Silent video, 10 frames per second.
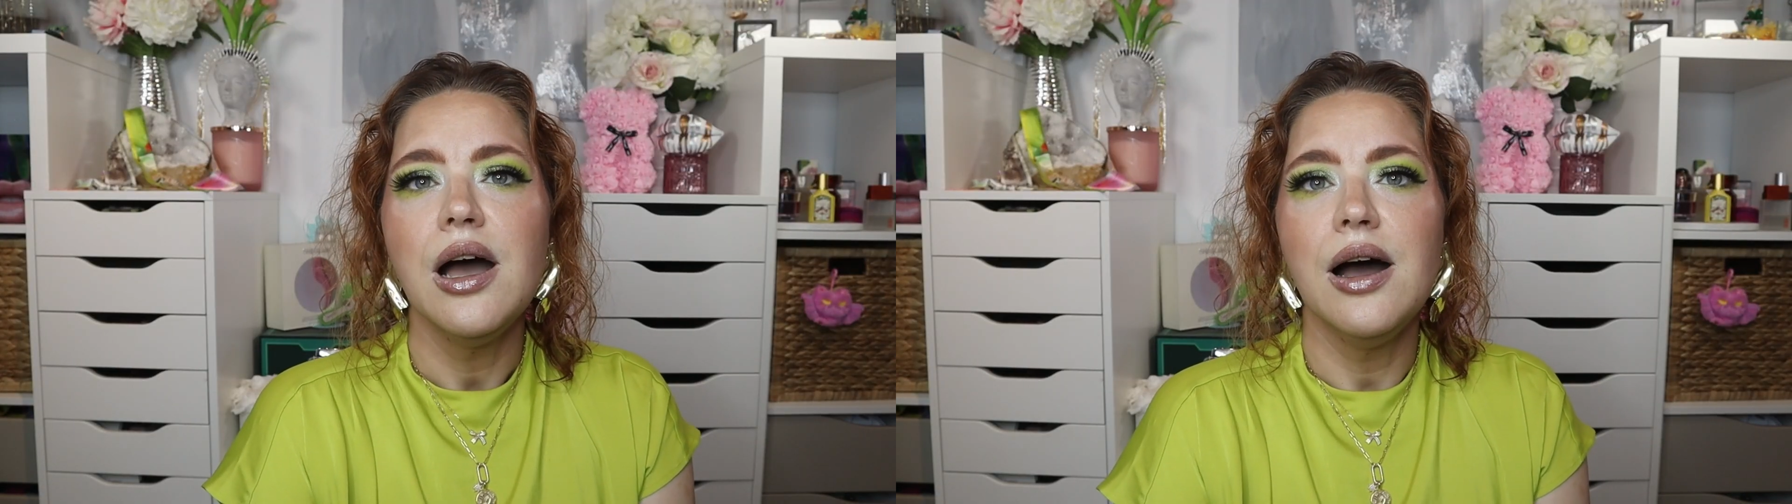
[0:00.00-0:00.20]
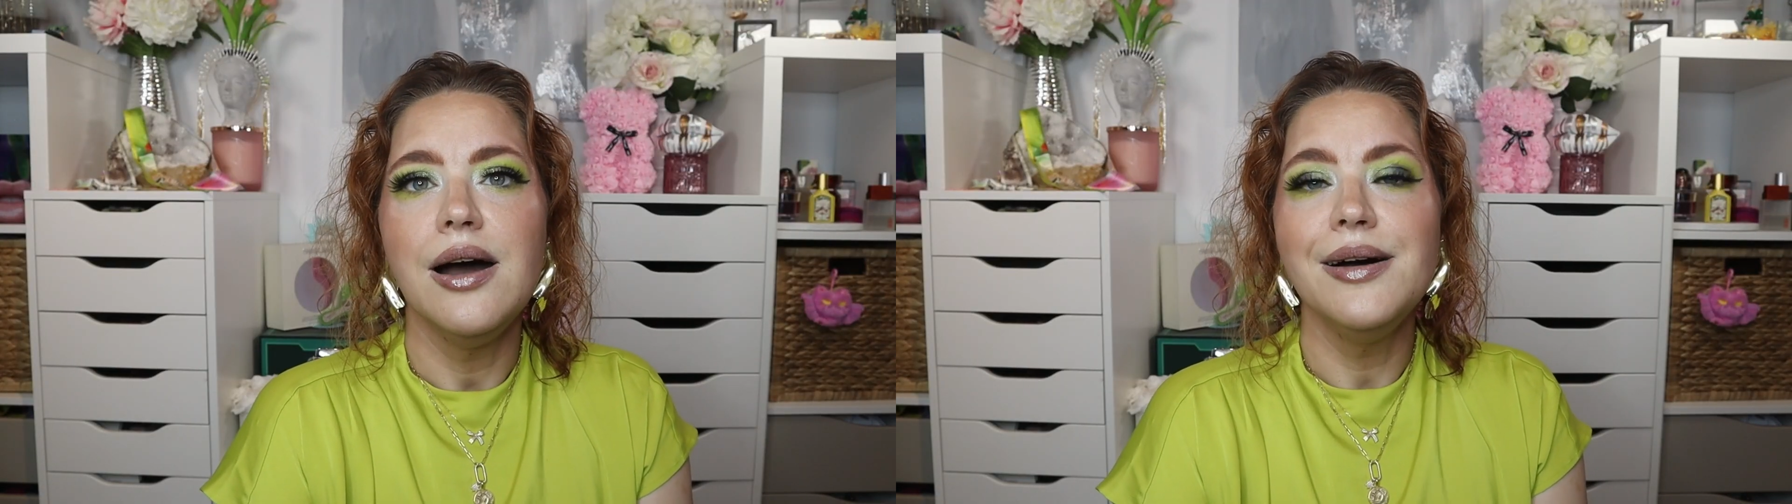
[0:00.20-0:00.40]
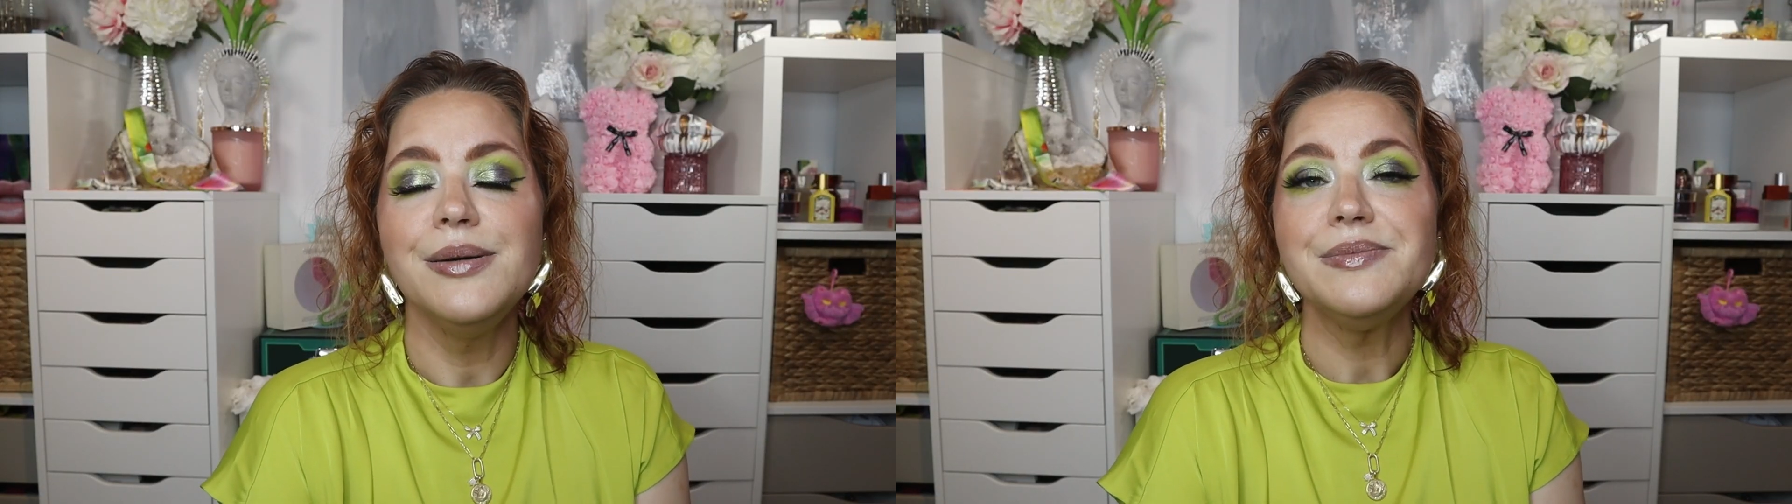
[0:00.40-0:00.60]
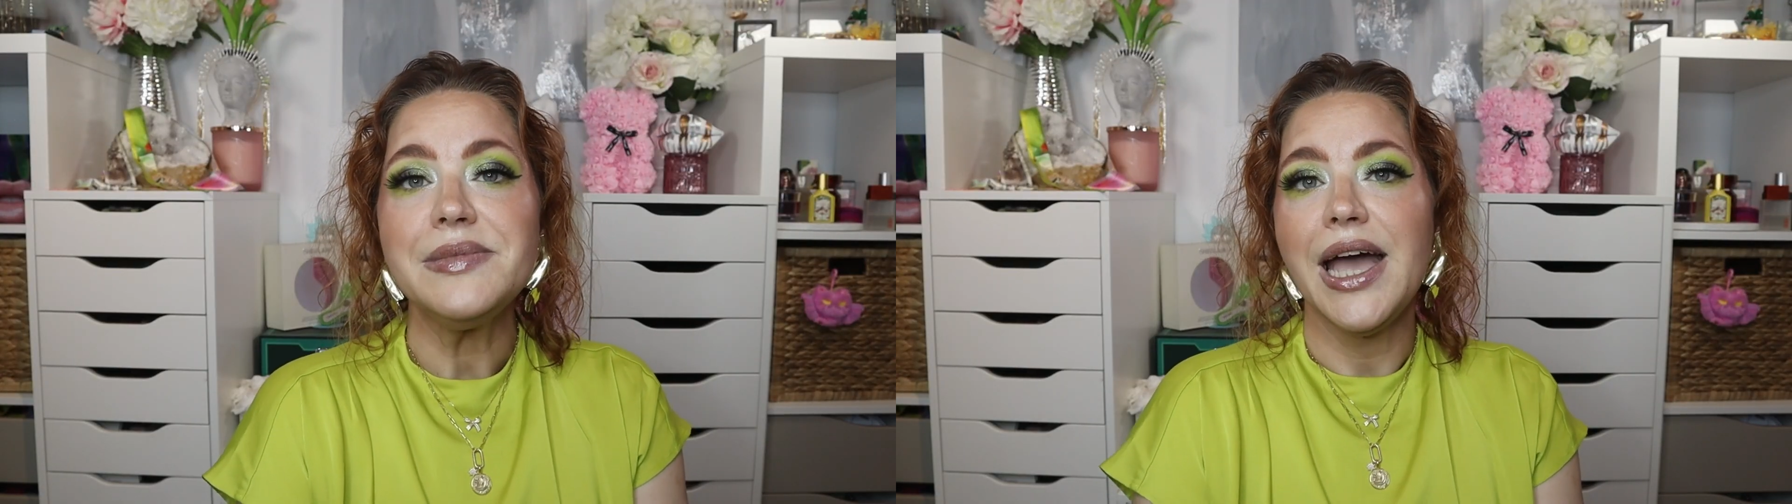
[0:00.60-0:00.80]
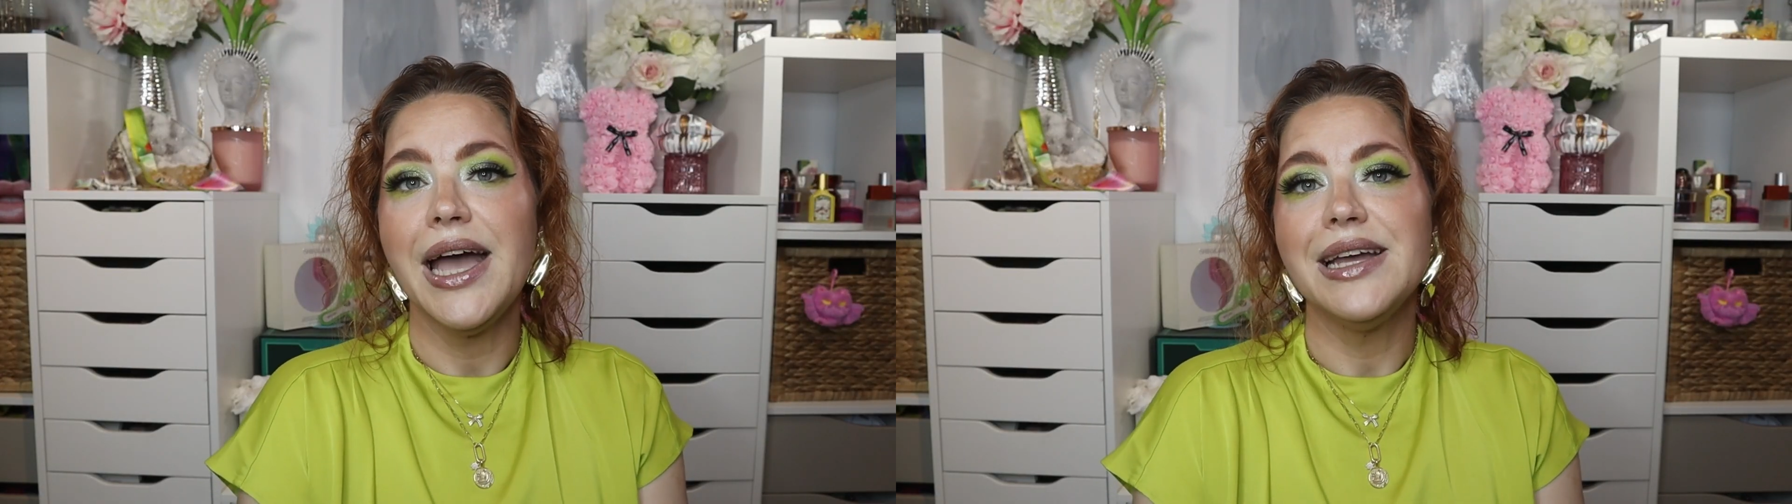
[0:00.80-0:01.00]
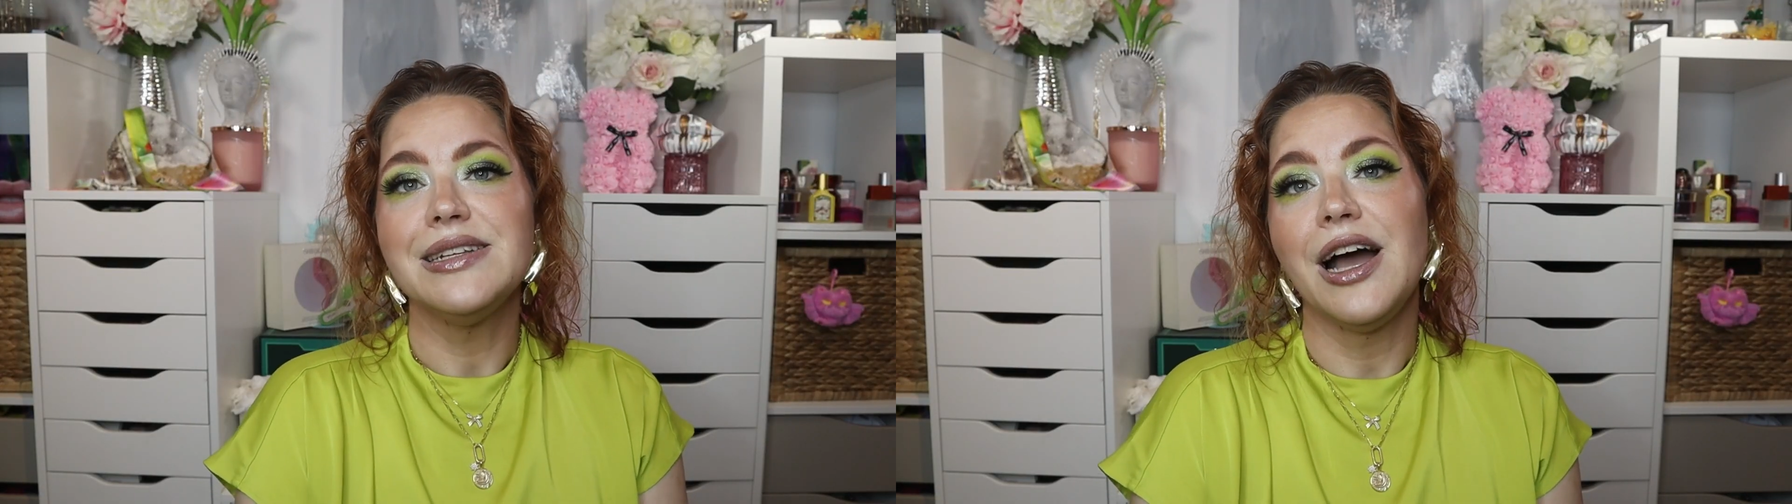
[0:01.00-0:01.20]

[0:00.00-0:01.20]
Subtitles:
And